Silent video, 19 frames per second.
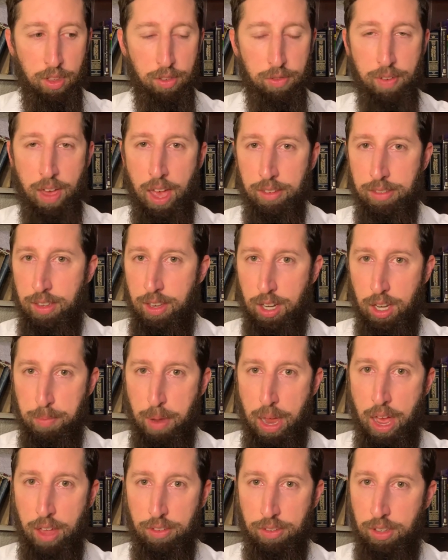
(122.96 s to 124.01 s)
this fascinating
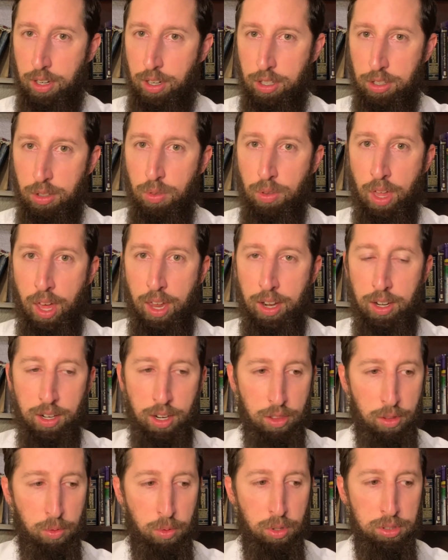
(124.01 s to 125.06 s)
capacity to do that.
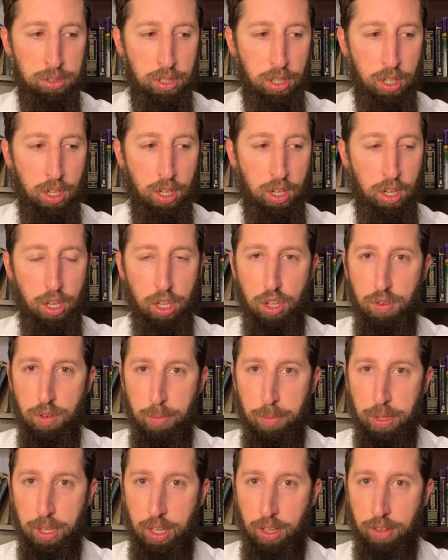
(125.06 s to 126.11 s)
In other words,
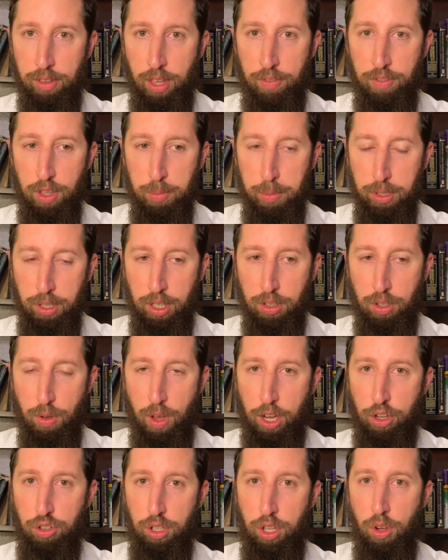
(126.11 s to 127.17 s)
human beings have the ability to
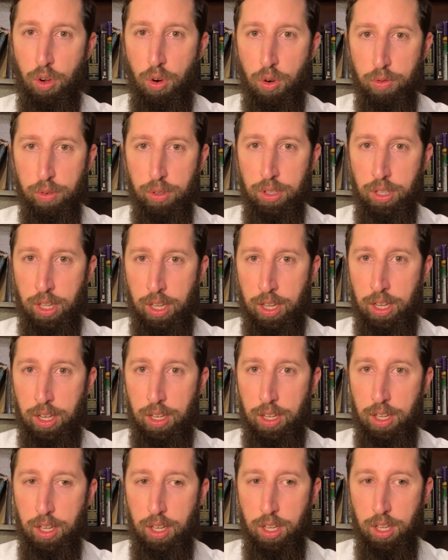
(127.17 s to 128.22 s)
actually
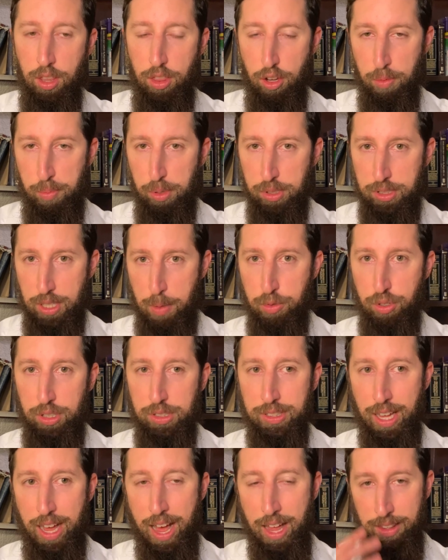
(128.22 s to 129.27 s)
overlay their
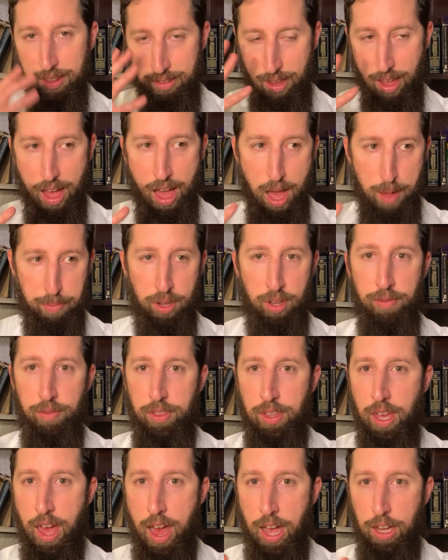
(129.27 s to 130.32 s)
perceptions on top of
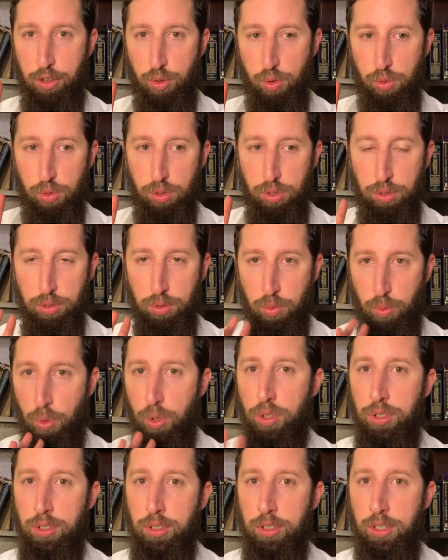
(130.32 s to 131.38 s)
the actual
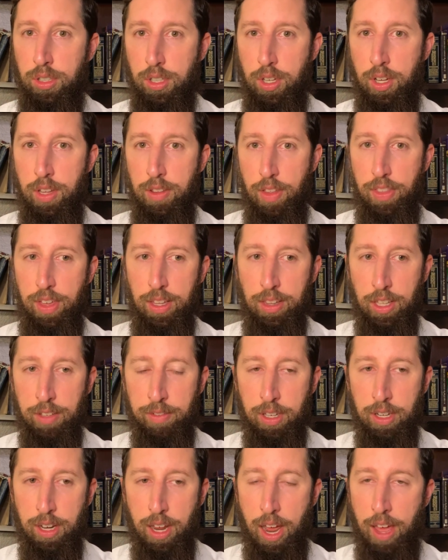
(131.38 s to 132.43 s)
world that they live
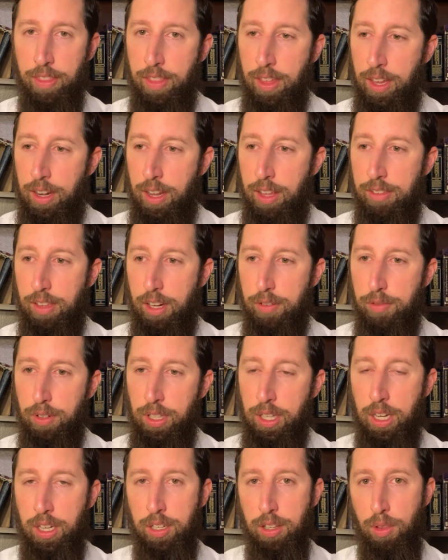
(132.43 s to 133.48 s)
in. And then instead of
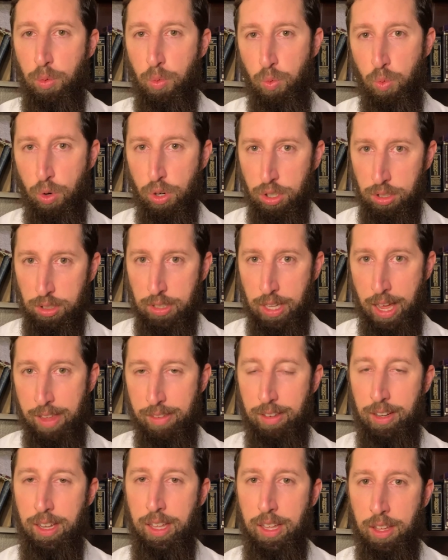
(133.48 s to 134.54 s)
relating to the world as
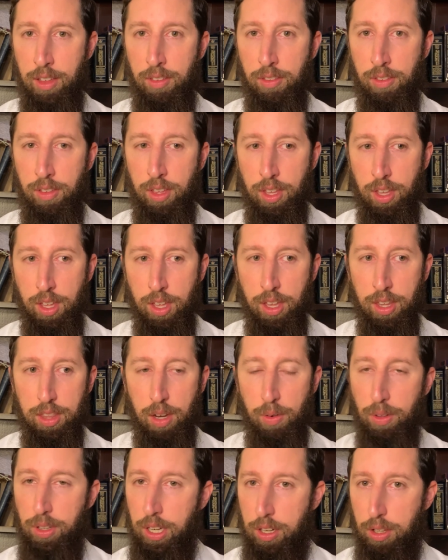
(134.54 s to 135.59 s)
it is, they
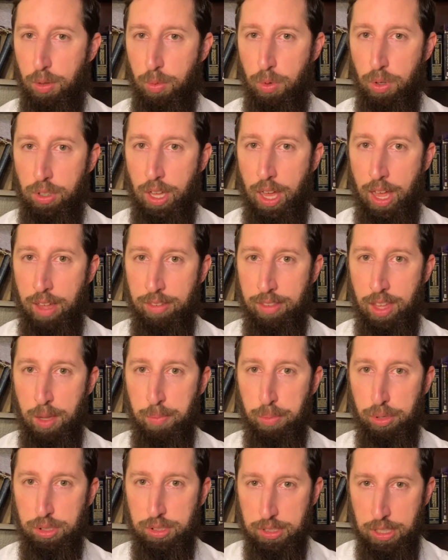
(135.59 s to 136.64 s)
relate to the world as they
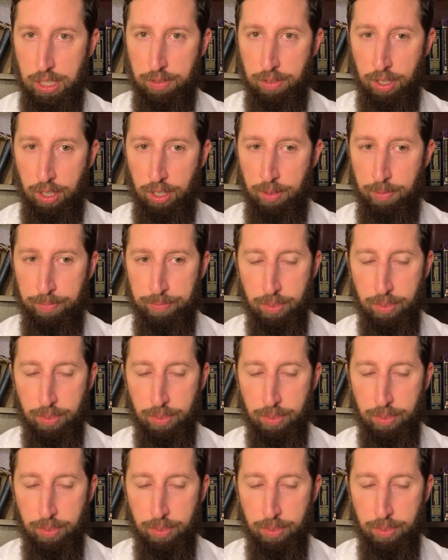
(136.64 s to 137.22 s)
perceive it.